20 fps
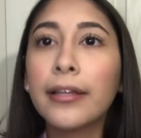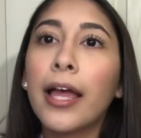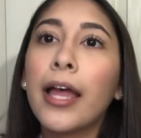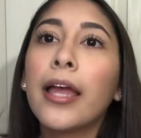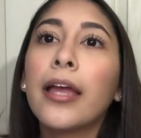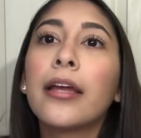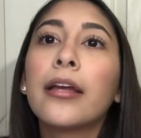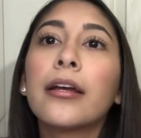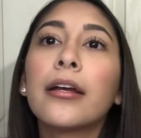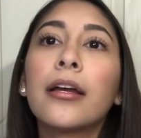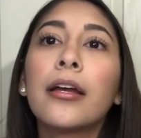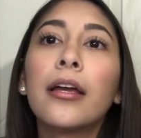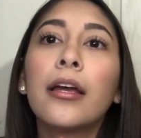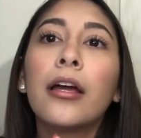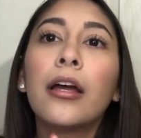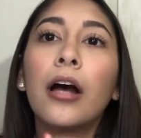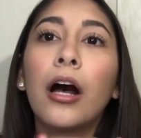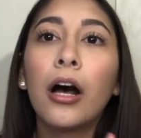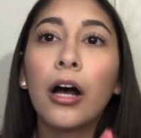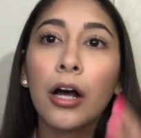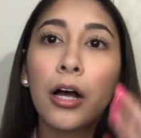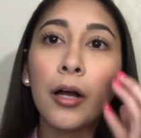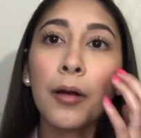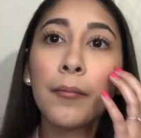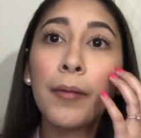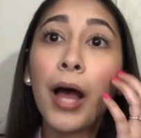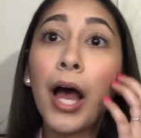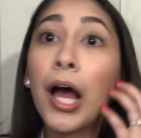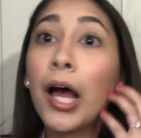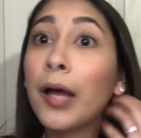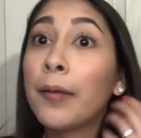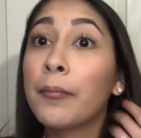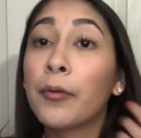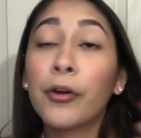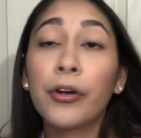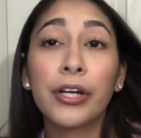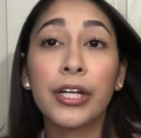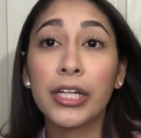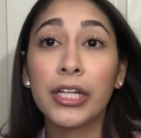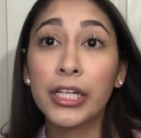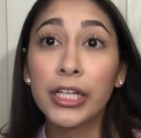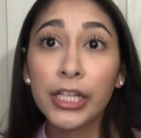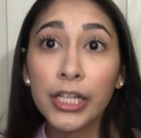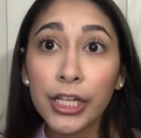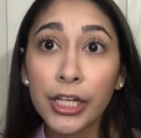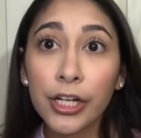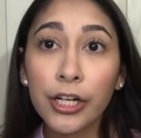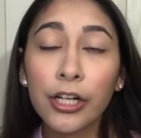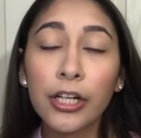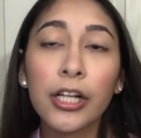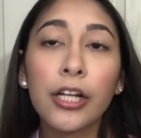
Like, I'm already here.